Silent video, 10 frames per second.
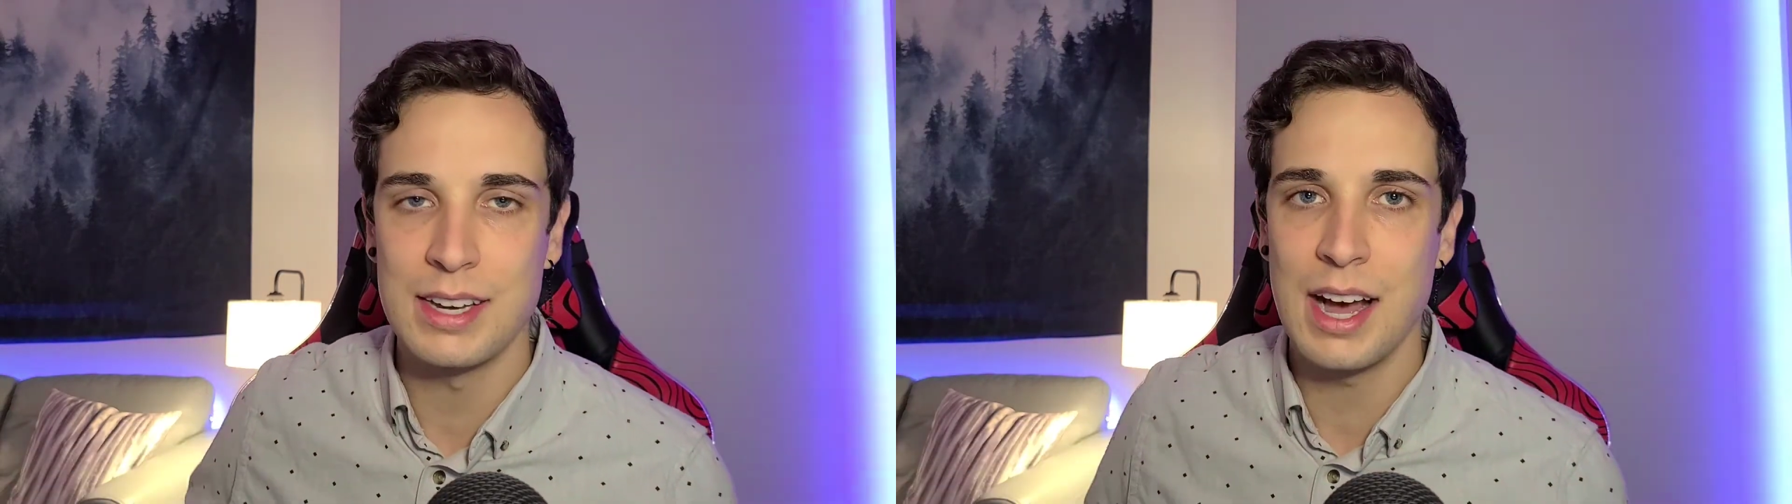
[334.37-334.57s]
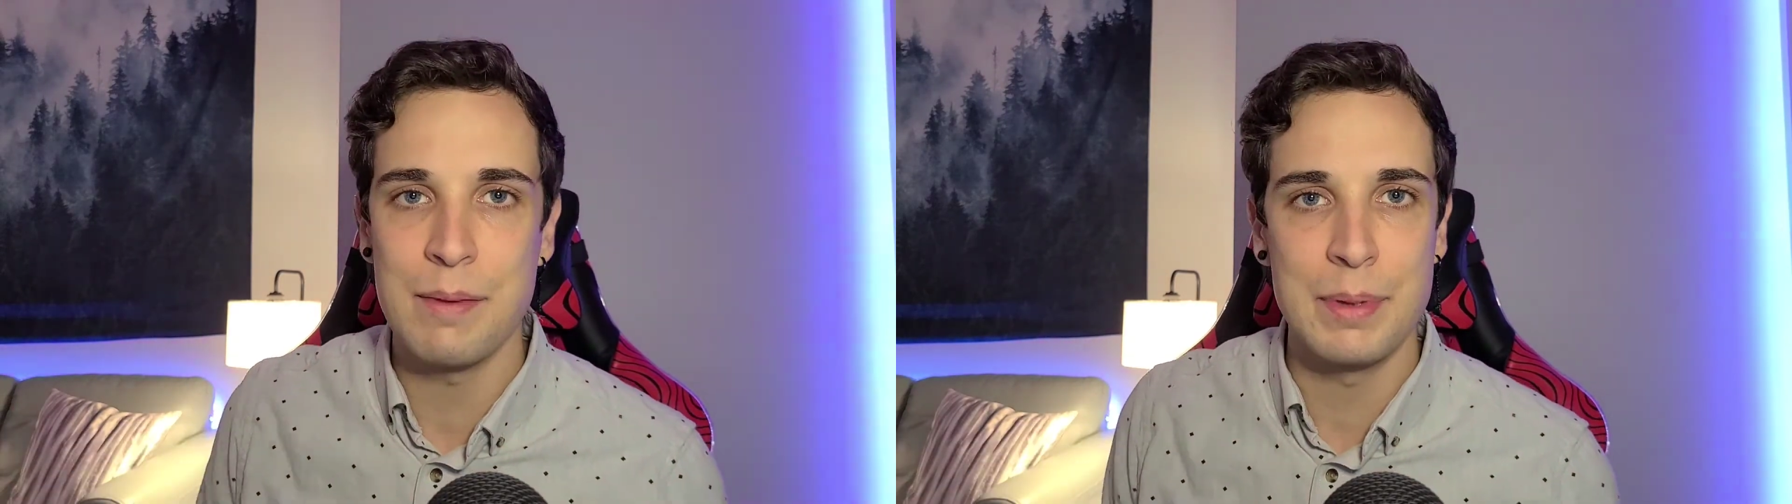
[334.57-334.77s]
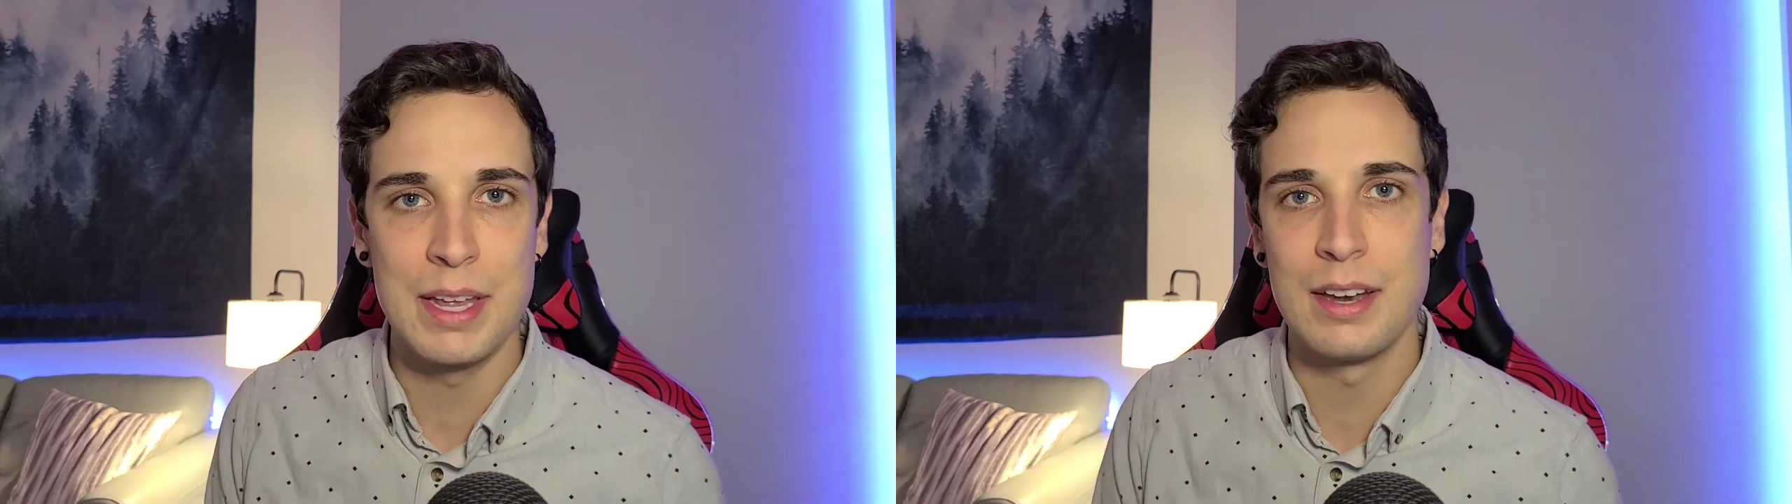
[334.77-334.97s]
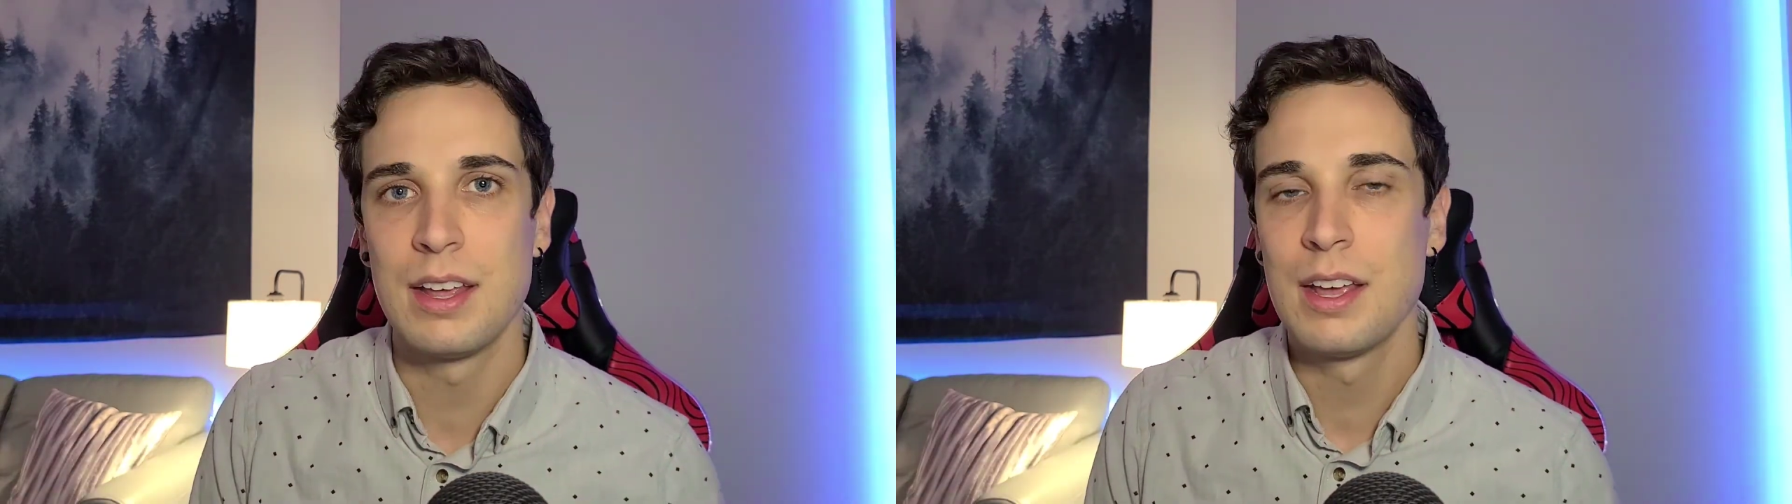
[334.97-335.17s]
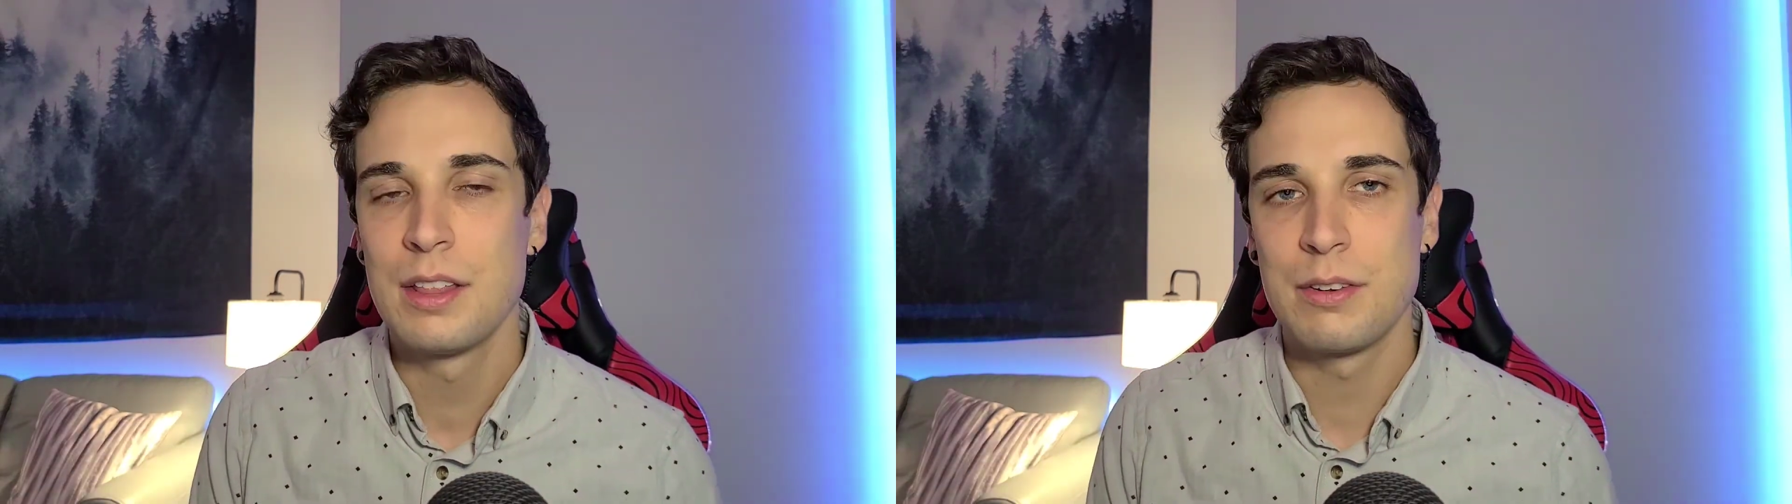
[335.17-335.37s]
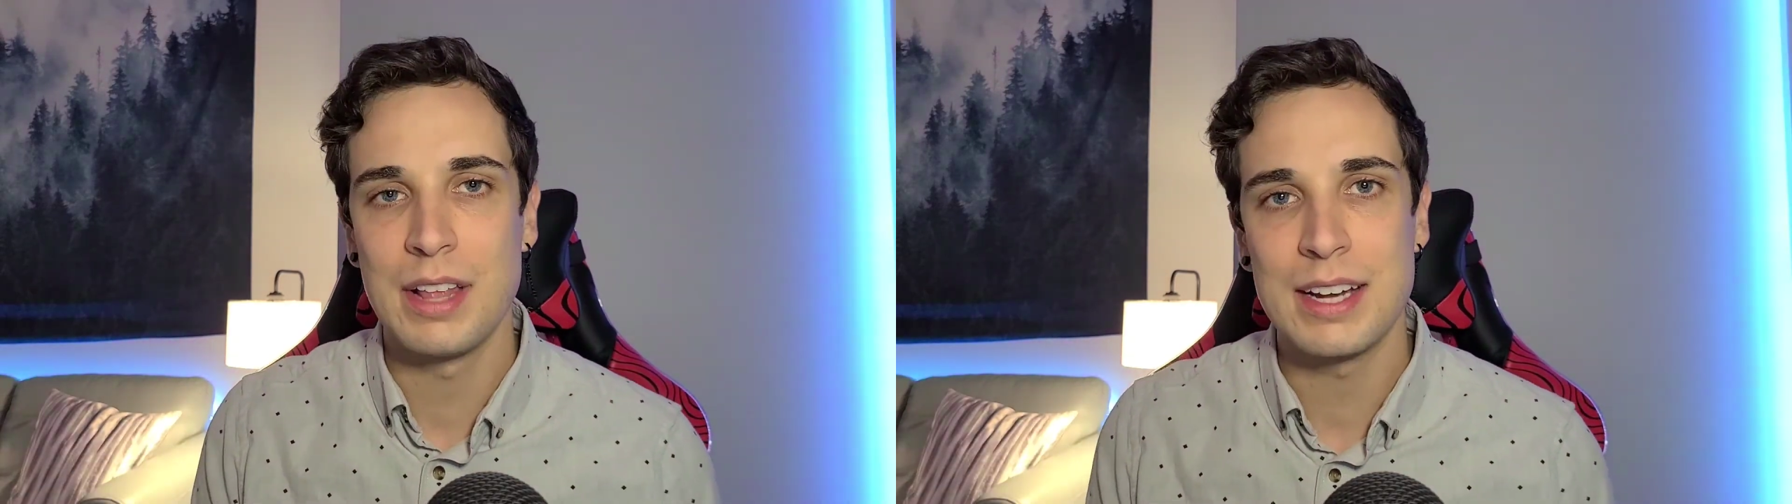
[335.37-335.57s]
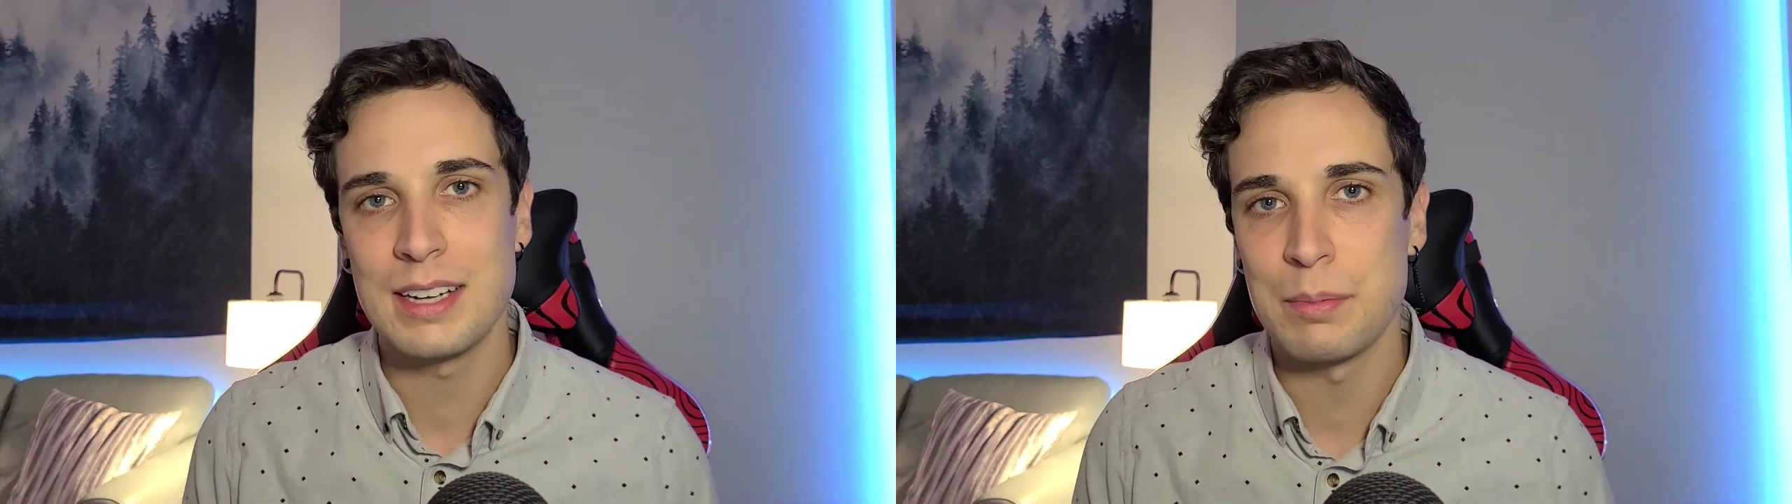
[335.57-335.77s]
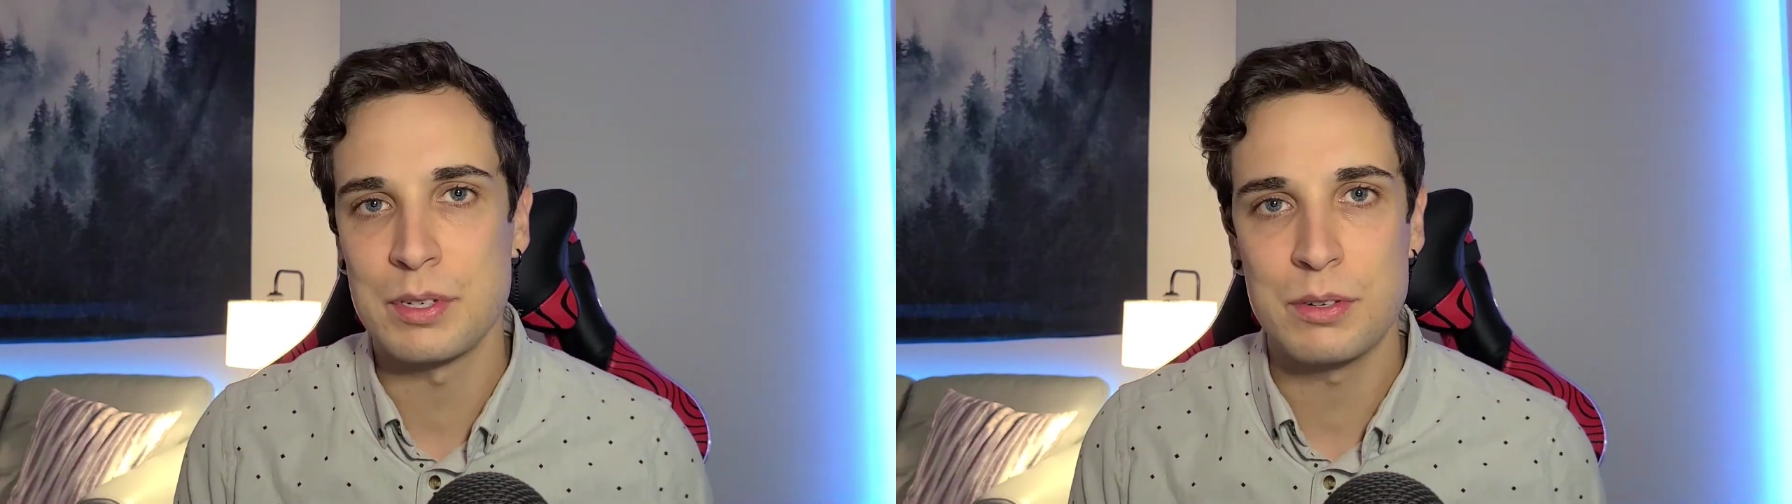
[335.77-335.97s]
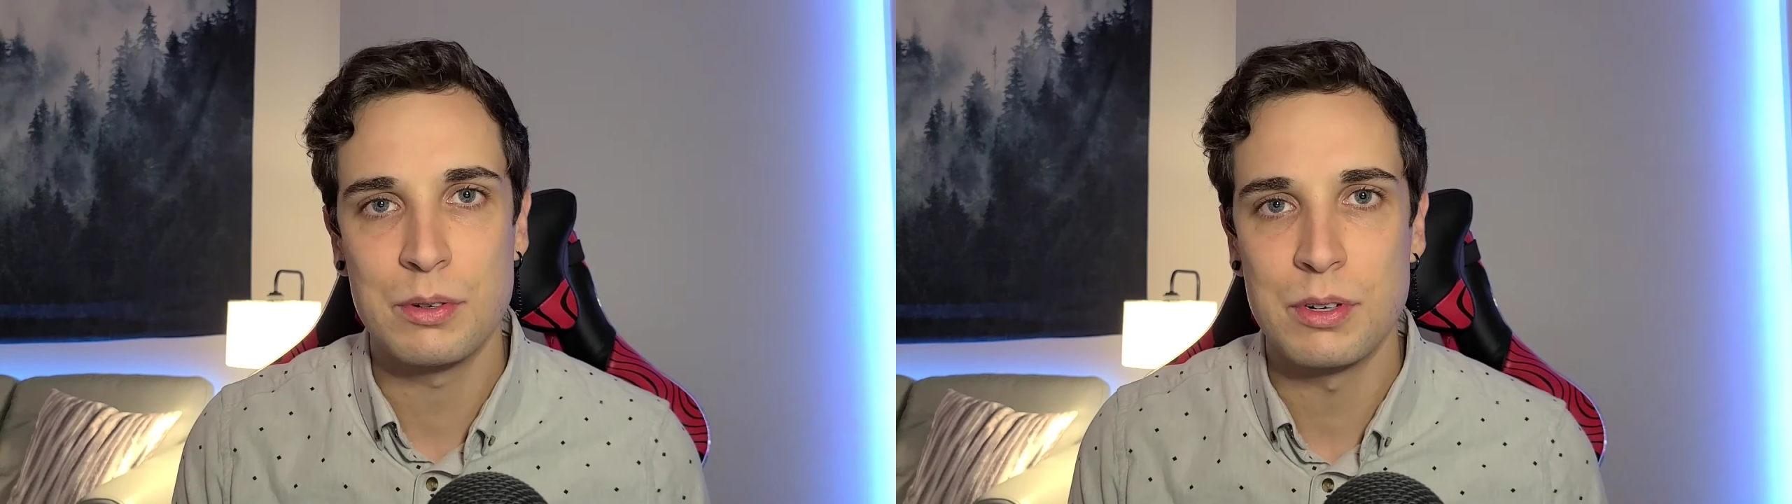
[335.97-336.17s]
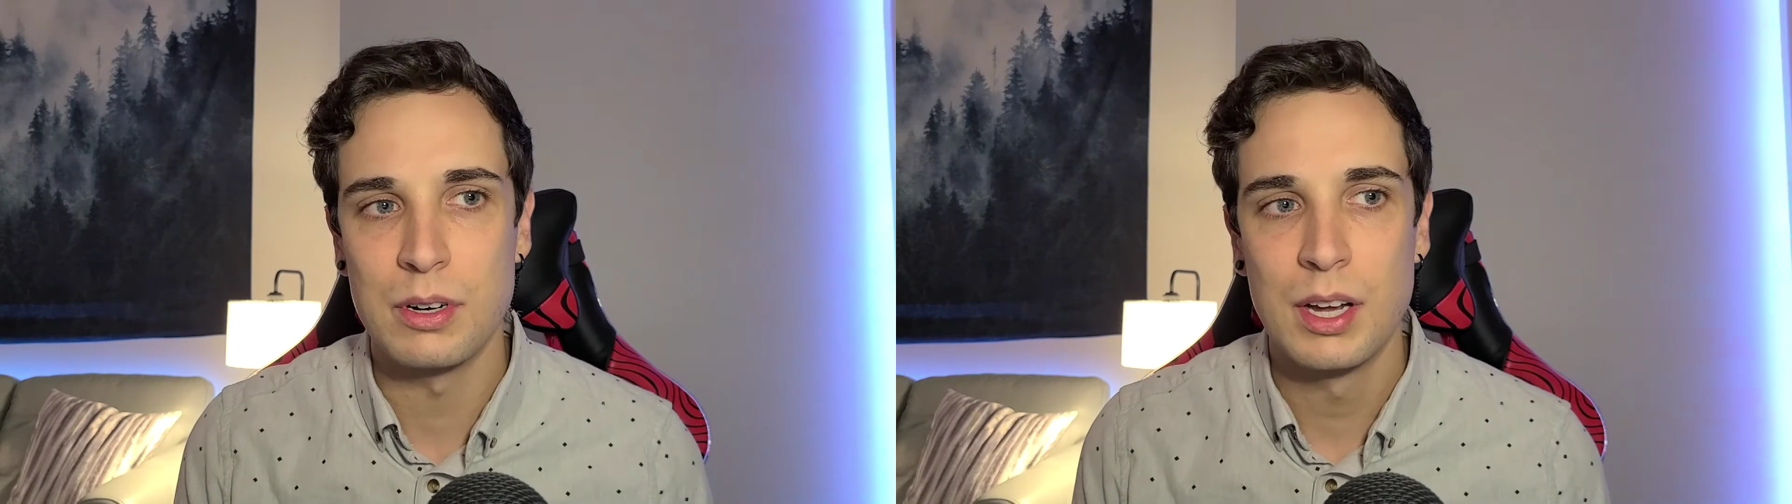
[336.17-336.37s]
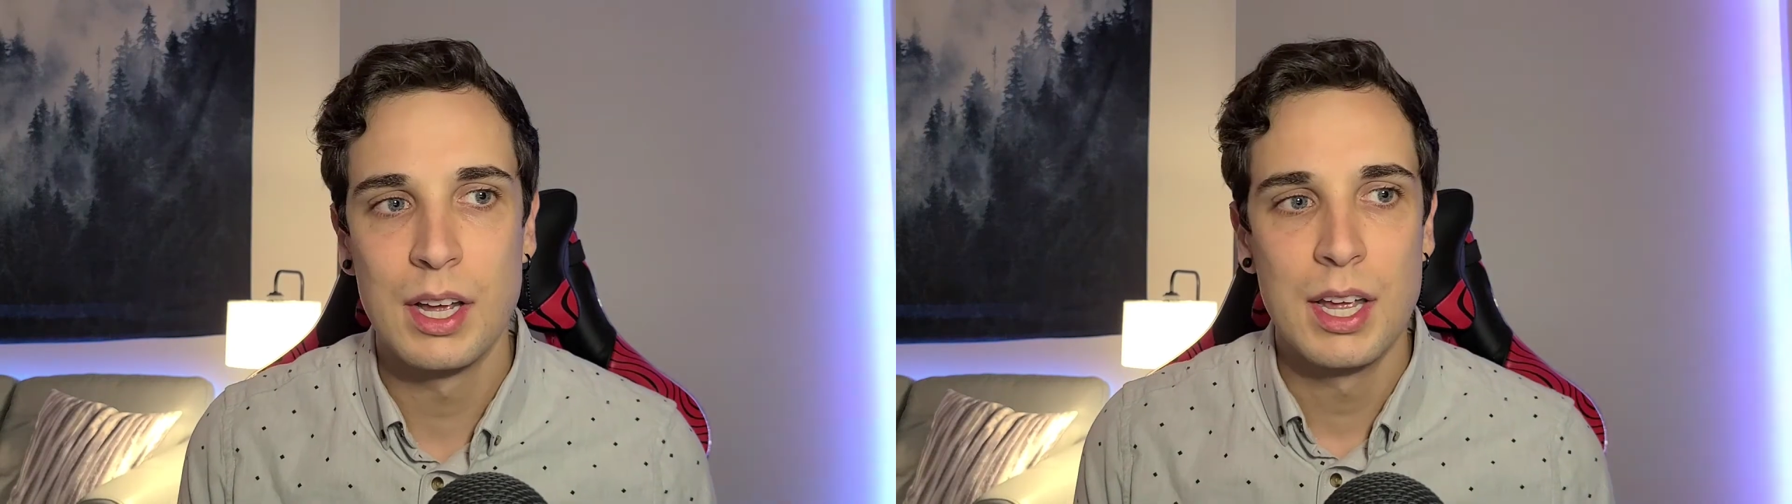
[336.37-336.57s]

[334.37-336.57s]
not been through that type of school